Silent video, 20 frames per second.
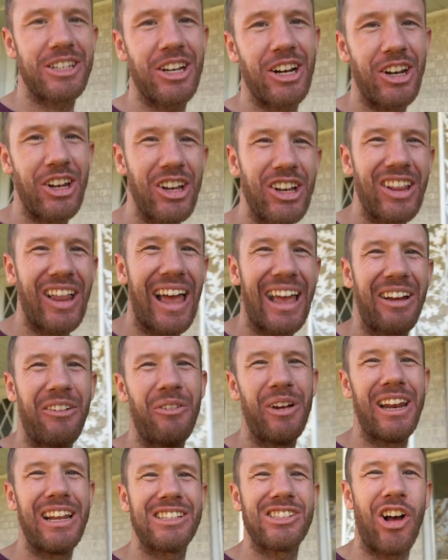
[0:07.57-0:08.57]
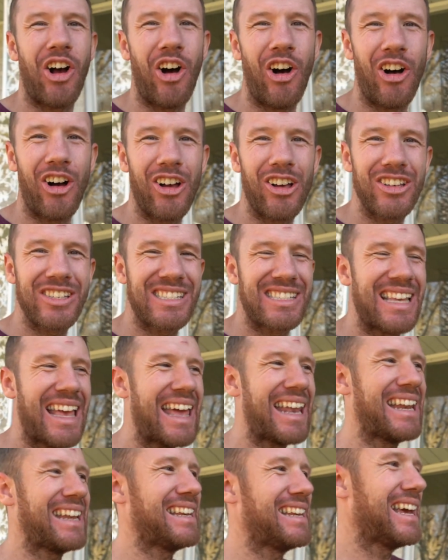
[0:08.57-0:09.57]
going to look like when it's all
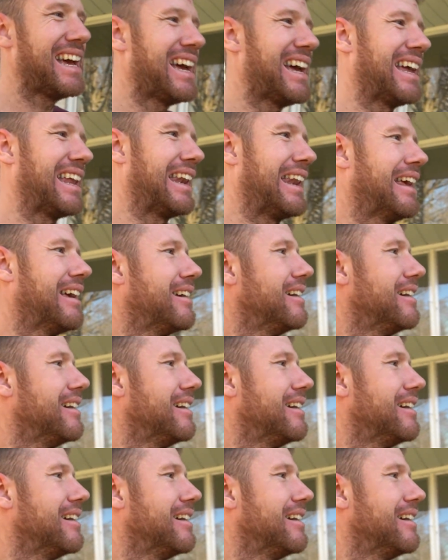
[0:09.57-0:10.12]
said and done.